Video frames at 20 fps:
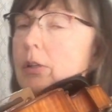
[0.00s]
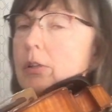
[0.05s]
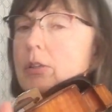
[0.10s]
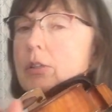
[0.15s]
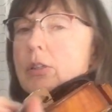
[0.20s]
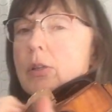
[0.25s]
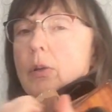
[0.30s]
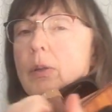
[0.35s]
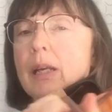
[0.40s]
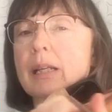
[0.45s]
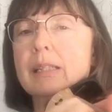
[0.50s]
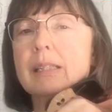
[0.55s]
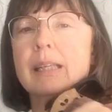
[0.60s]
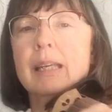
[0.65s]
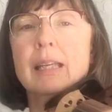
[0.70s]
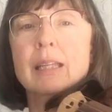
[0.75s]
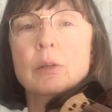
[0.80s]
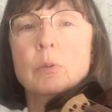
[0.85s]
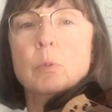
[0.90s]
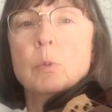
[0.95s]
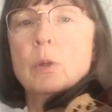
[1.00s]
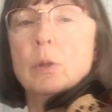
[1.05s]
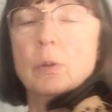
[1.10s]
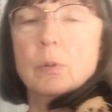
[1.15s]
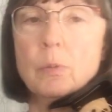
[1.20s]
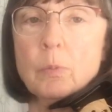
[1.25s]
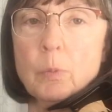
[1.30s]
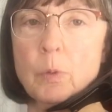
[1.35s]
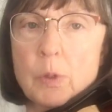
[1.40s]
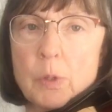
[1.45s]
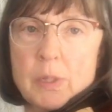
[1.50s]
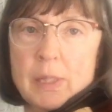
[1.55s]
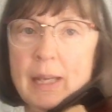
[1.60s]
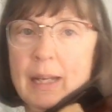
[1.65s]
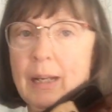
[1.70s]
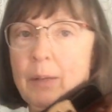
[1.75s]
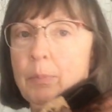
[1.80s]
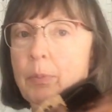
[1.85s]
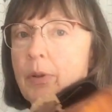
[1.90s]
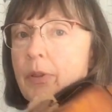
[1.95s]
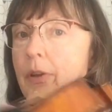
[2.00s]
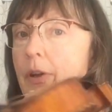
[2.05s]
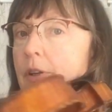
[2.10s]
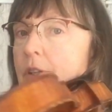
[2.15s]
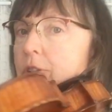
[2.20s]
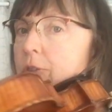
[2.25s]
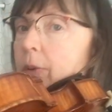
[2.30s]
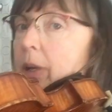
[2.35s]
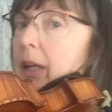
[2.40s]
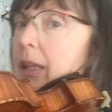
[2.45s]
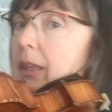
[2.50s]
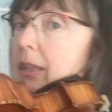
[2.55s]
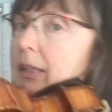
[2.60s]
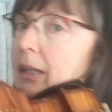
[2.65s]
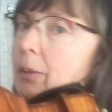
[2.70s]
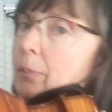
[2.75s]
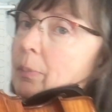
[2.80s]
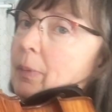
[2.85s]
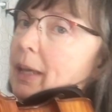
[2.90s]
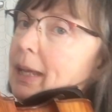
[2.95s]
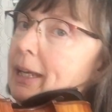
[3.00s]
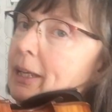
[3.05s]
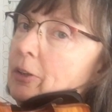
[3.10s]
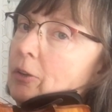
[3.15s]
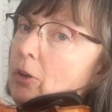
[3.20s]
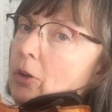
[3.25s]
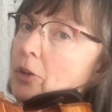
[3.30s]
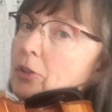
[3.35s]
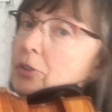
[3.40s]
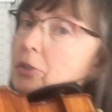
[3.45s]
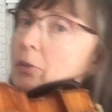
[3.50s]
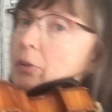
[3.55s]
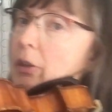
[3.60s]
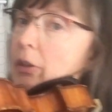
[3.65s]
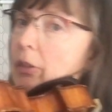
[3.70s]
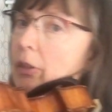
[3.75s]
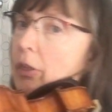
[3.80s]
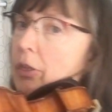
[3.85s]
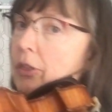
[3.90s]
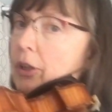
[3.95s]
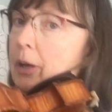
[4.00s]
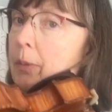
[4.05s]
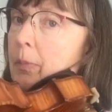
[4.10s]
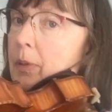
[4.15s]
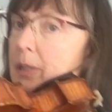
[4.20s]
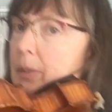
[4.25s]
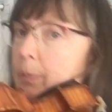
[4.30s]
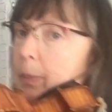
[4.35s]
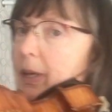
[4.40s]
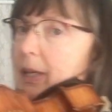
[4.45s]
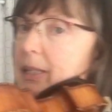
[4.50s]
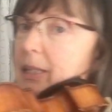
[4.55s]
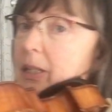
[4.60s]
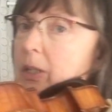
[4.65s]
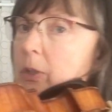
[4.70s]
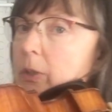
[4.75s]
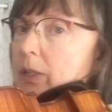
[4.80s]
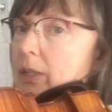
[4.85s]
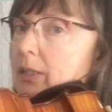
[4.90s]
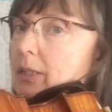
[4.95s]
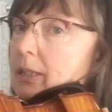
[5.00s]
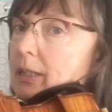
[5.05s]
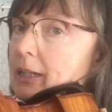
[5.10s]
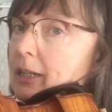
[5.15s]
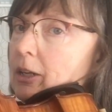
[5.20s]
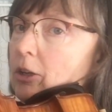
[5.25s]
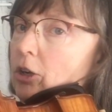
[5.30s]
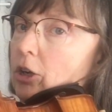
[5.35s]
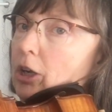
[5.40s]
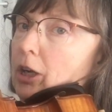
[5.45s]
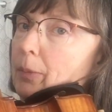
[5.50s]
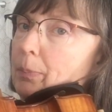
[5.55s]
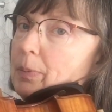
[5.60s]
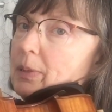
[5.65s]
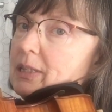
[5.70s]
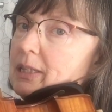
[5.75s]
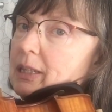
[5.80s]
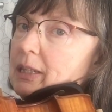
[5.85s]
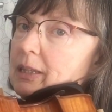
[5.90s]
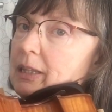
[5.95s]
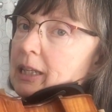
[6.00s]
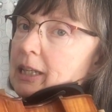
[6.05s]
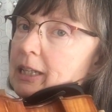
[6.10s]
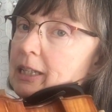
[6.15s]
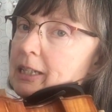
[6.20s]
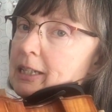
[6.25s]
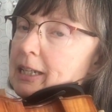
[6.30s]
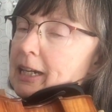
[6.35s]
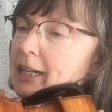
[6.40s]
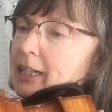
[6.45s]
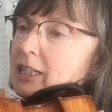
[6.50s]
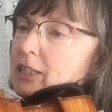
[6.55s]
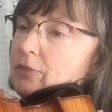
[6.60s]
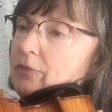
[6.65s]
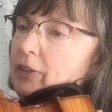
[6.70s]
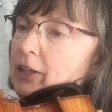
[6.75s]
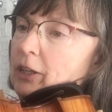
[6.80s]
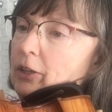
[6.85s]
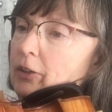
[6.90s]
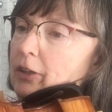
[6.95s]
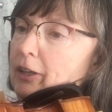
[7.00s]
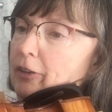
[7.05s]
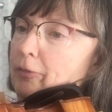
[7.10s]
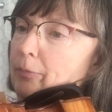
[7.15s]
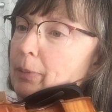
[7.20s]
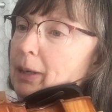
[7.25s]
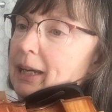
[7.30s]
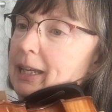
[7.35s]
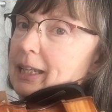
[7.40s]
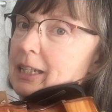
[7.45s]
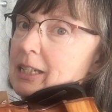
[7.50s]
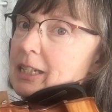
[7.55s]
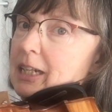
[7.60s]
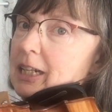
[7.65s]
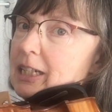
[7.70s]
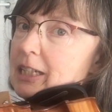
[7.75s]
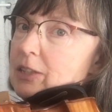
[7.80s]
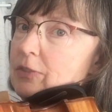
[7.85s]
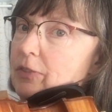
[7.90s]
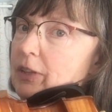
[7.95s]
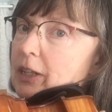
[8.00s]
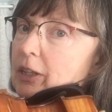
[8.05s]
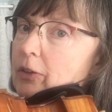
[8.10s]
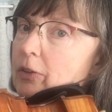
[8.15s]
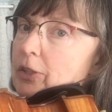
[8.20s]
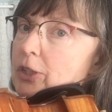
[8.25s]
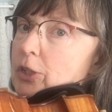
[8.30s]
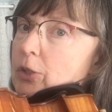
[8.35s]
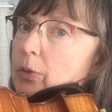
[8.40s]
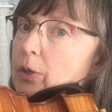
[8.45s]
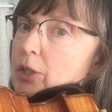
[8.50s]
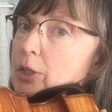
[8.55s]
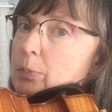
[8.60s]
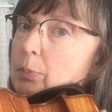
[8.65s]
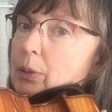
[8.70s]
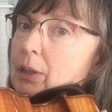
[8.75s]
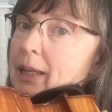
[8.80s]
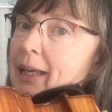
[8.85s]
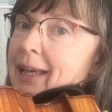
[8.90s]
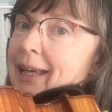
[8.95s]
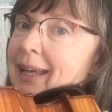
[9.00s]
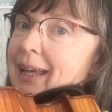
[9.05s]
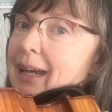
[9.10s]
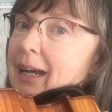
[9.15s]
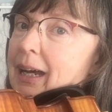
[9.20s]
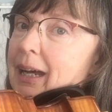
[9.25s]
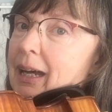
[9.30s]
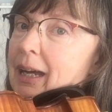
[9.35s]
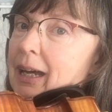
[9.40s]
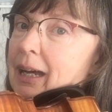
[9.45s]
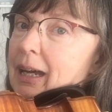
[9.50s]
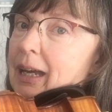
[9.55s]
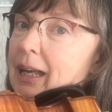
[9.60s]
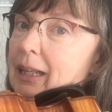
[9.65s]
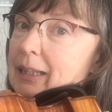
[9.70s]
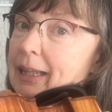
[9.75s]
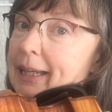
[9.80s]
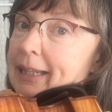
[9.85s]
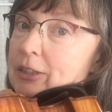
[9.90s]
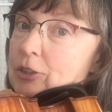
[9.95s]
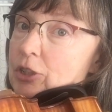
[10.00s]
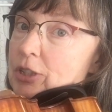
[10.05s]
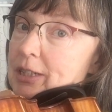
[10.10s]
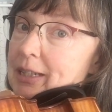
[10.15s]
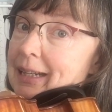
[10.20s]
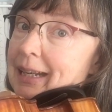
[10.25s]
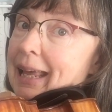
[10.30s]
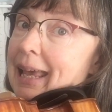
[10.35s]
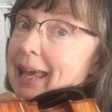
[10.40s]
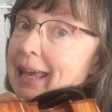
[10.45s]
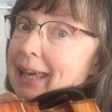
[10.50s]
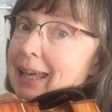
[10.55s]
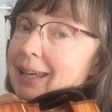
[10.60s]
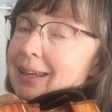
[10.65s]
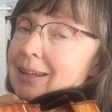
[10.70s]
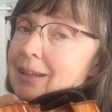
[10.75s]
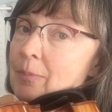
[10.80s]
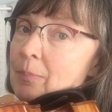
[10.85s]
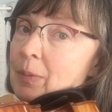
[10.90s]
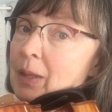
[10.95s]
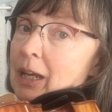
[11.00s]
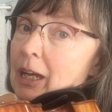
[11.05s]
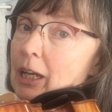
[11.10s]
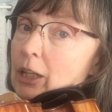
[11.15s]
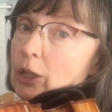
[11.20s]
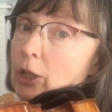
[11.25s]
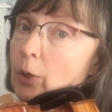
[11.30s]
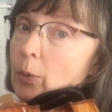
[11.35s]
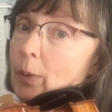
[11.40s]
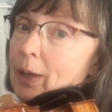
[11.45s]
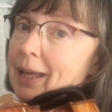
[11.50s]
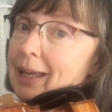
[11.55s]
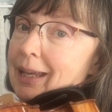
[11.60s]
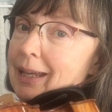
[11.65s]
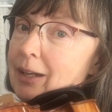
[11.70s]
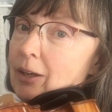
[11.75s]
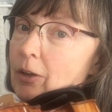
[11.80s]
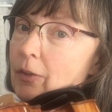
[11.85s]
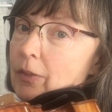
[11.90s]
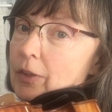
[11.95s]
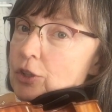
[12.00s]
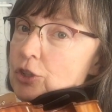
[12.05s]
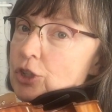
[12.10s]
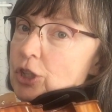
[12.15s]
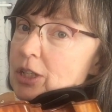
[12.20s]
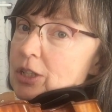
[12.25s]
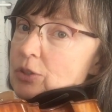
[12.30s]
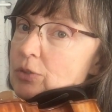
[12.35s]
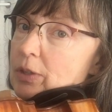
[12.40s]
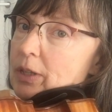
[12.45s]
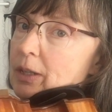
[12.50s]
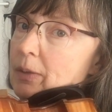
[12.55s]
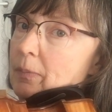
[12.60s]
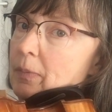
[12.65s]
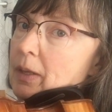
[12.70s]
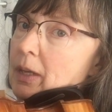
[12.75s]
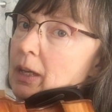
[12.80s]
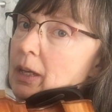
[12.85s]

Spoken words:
so let's say that we're set up with our straight thumb, and also that the thumb is basically sitting opposite the index finger. If my index finger is going to play like just a low A on the G string,